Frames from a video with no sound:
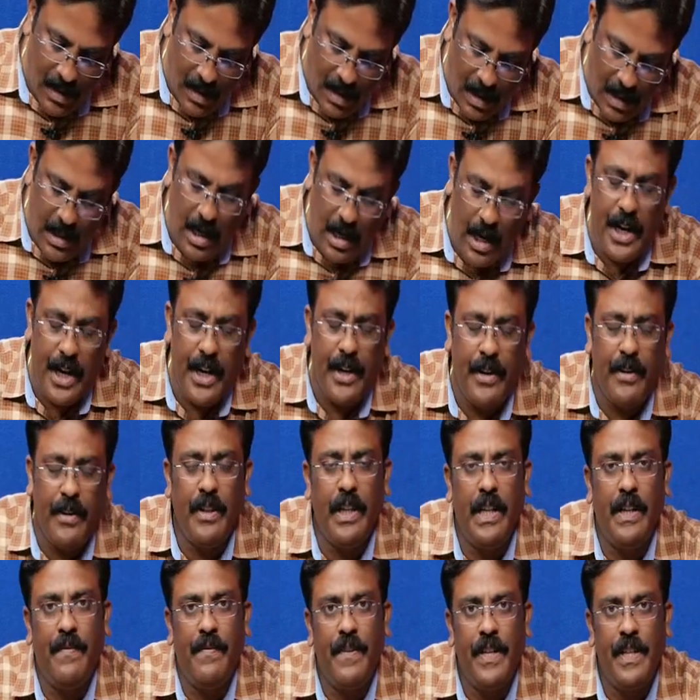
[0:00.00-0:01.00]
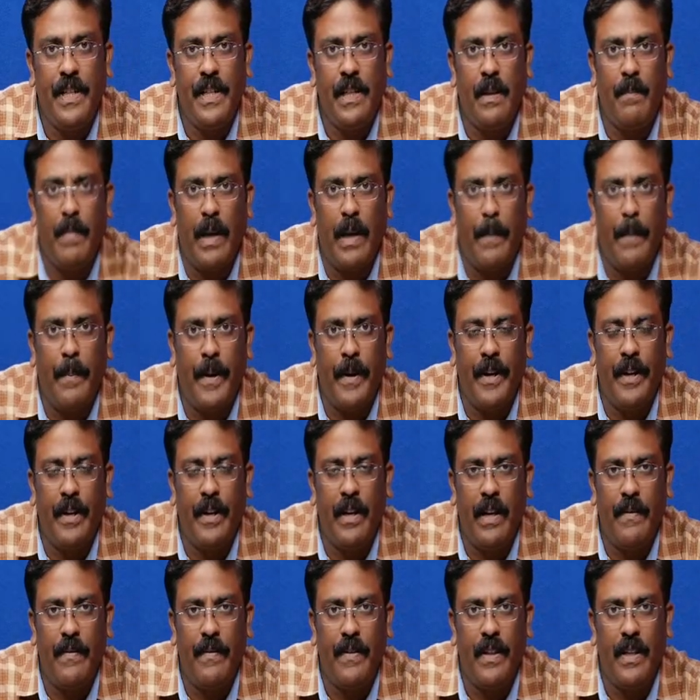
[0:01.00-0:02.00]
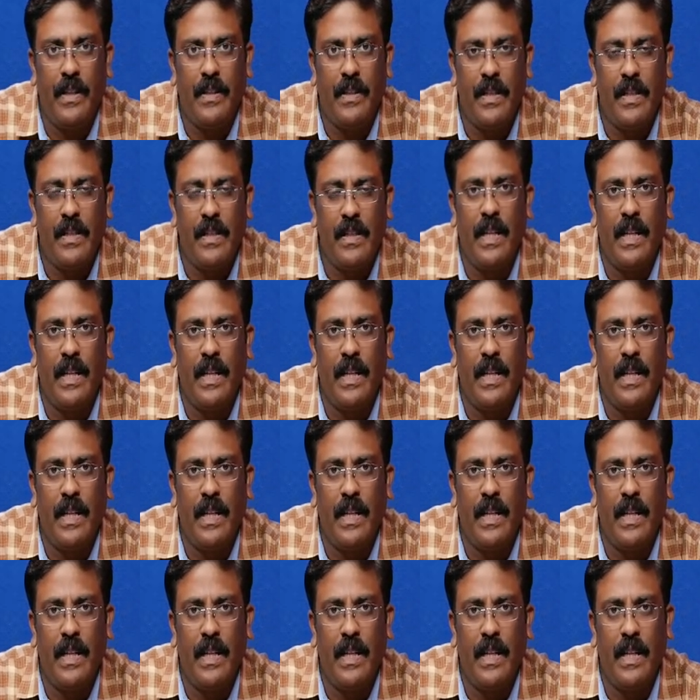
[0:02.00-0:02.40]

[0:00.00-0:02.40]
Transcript: According to the definition of bipartite graph in the sense,